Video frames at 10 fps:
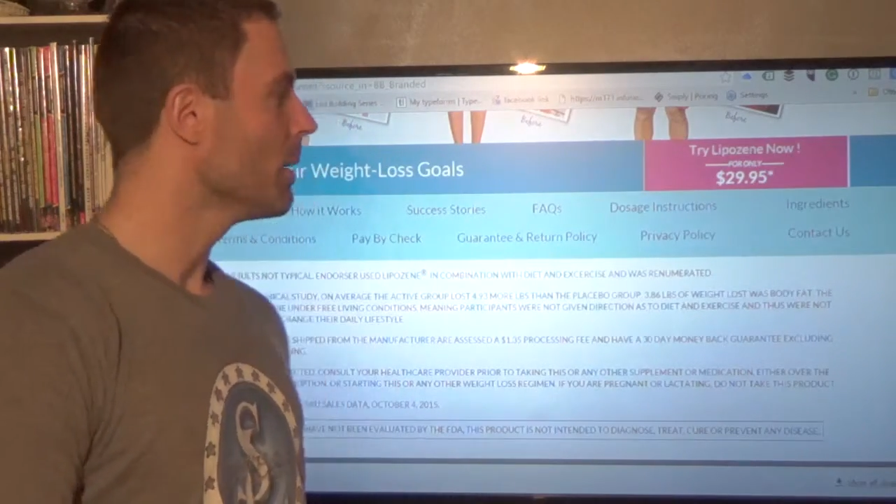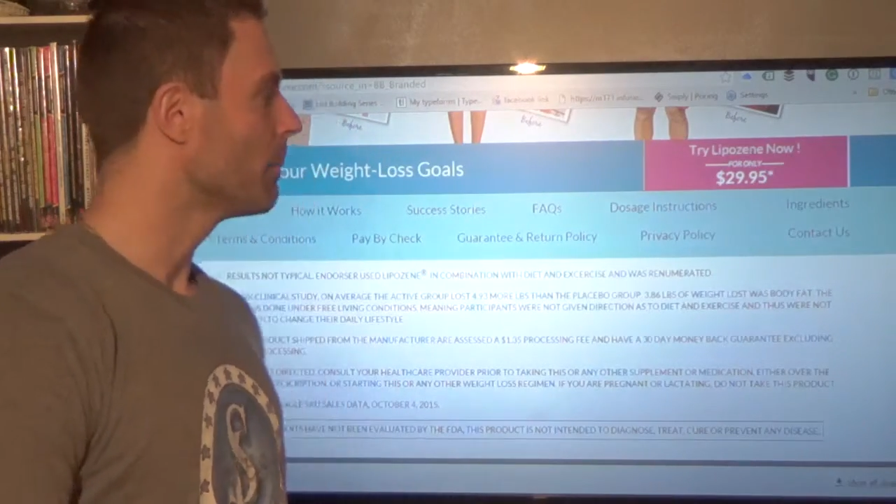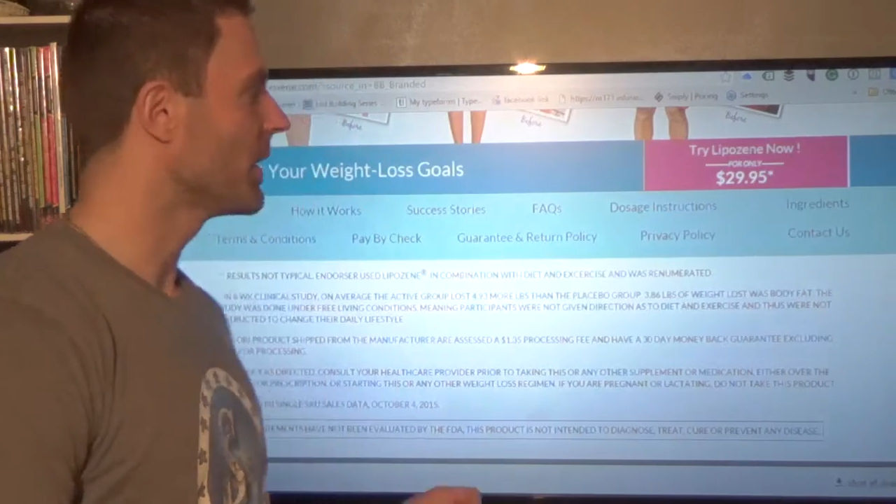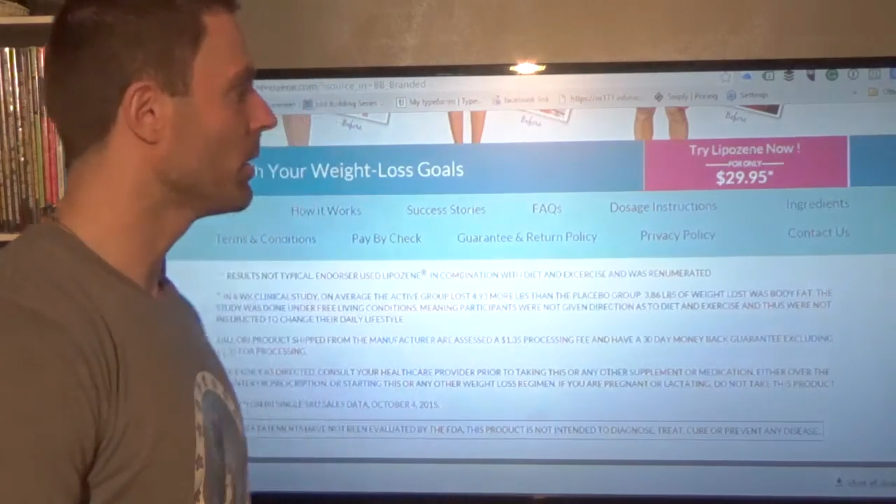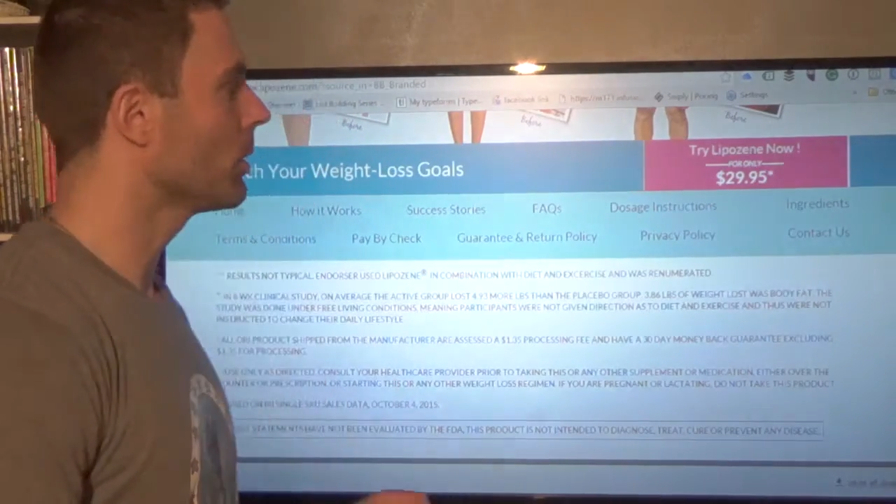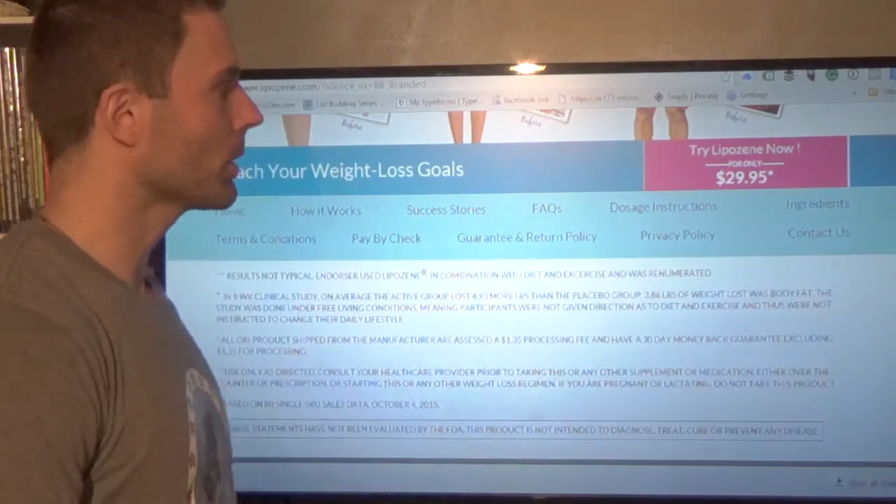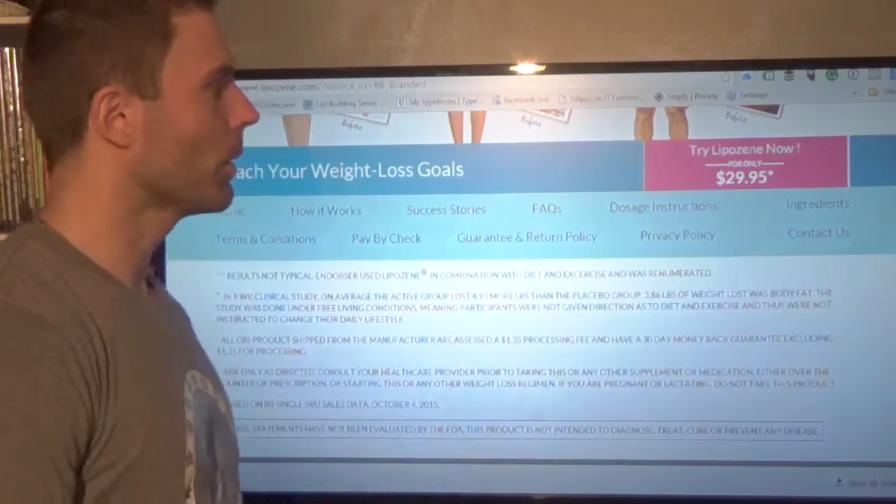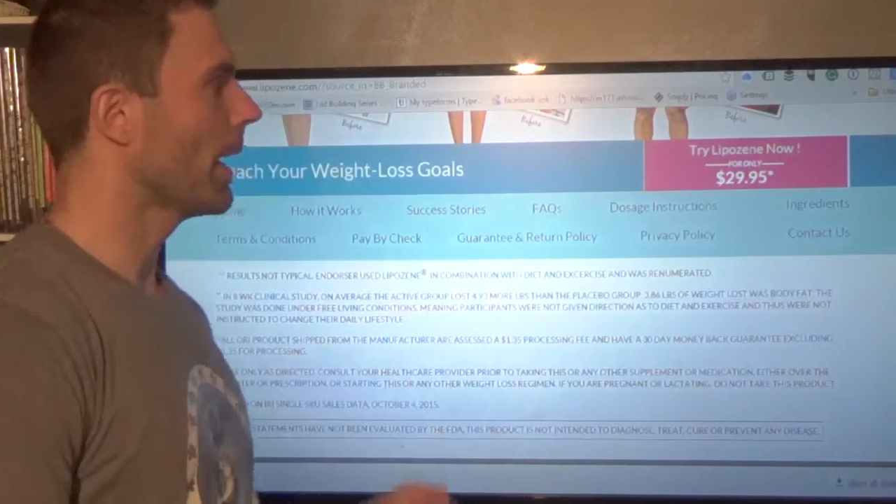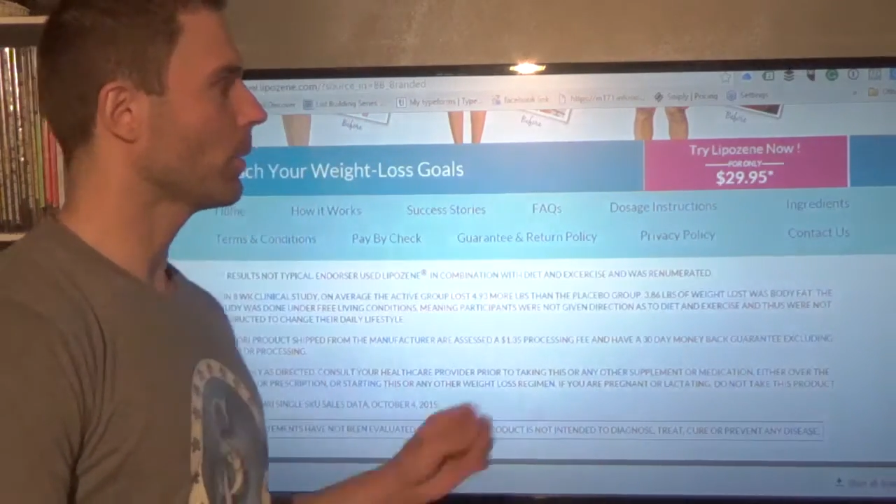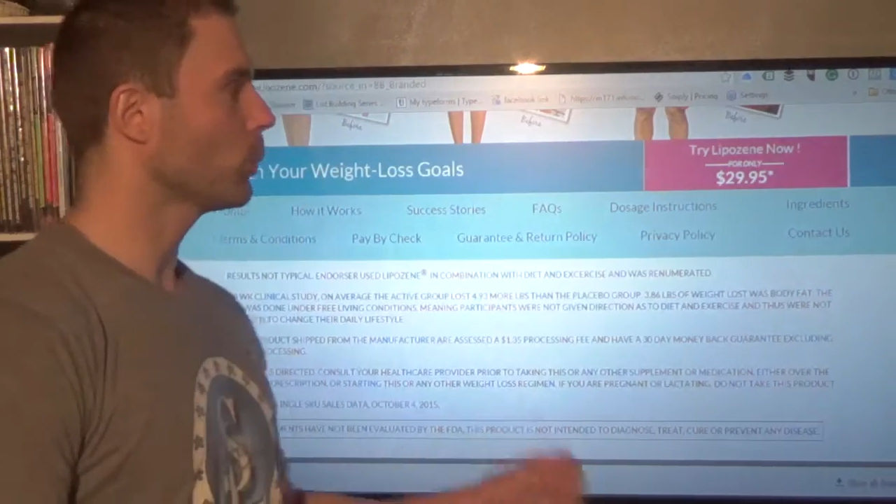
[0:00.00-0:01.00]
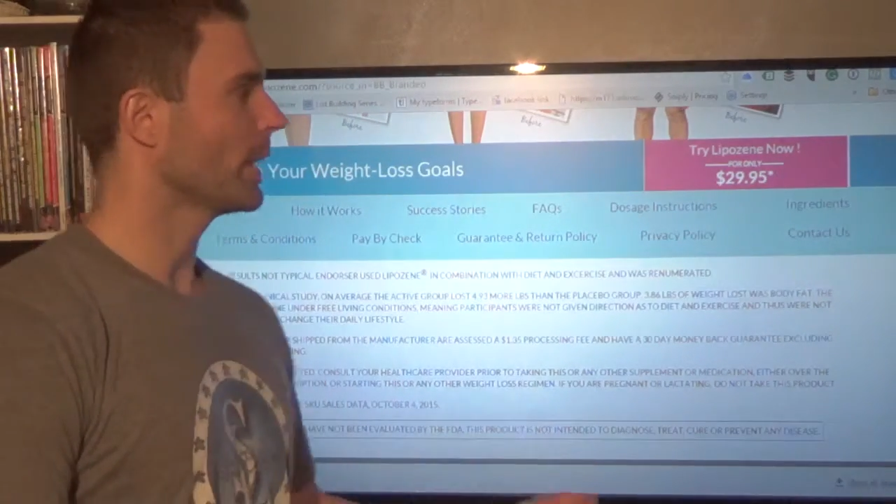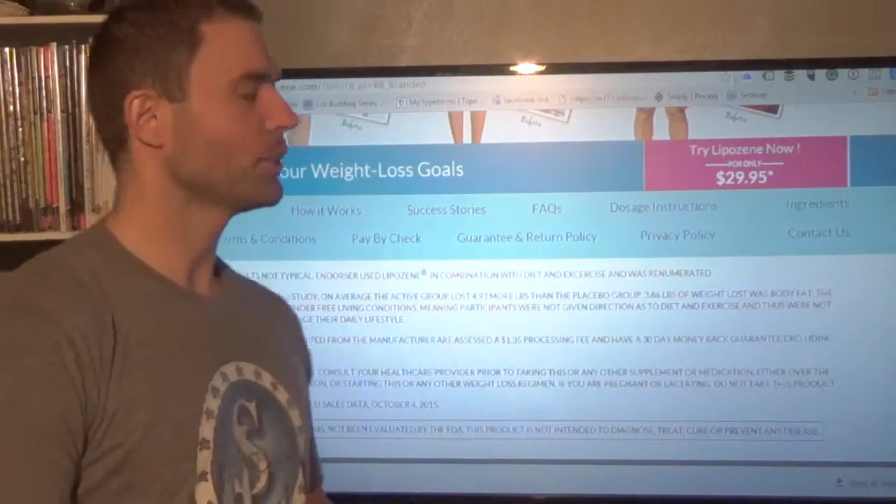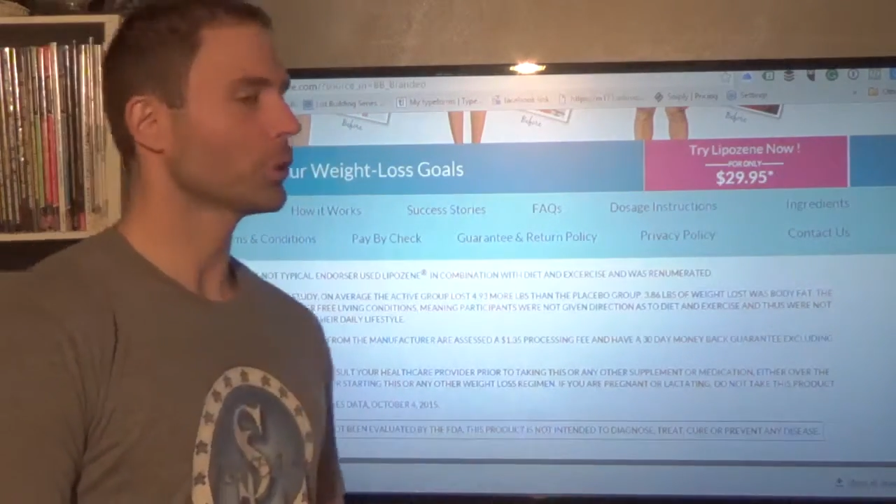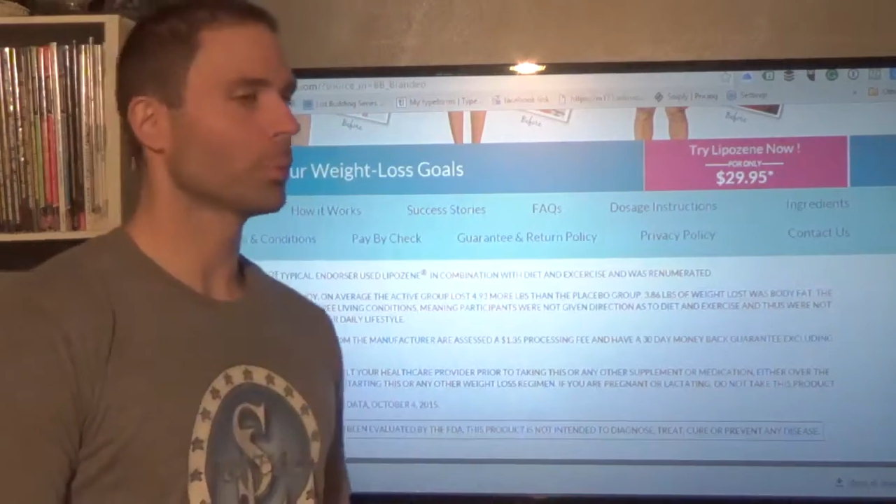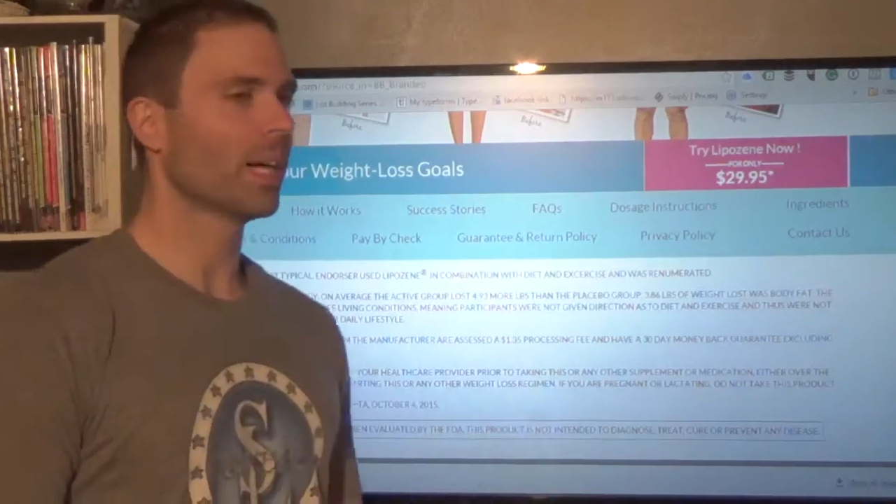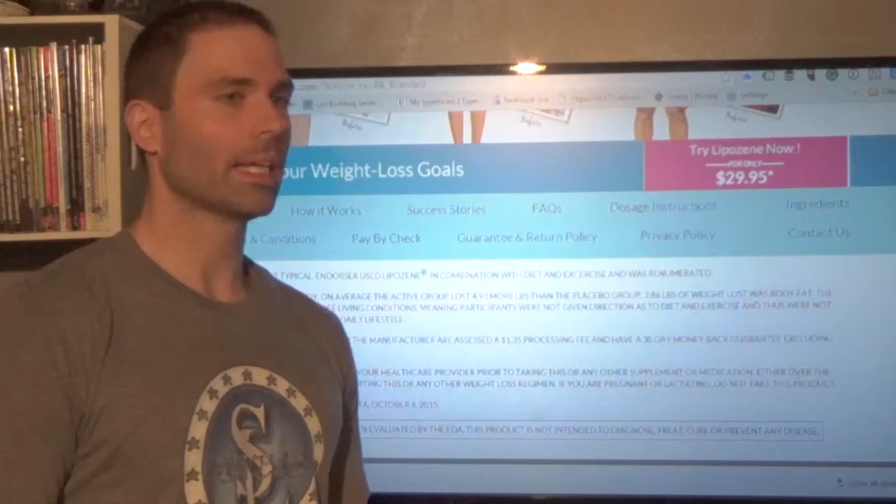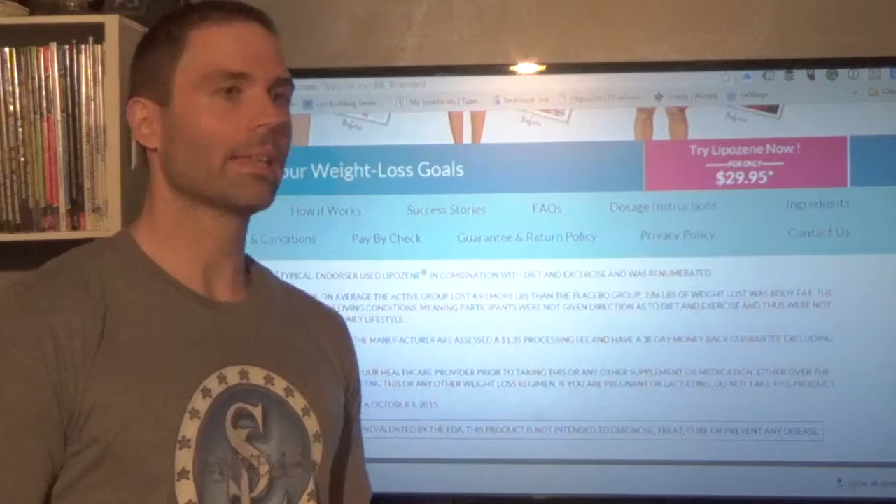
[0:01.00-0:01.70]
But don't go out and waste your money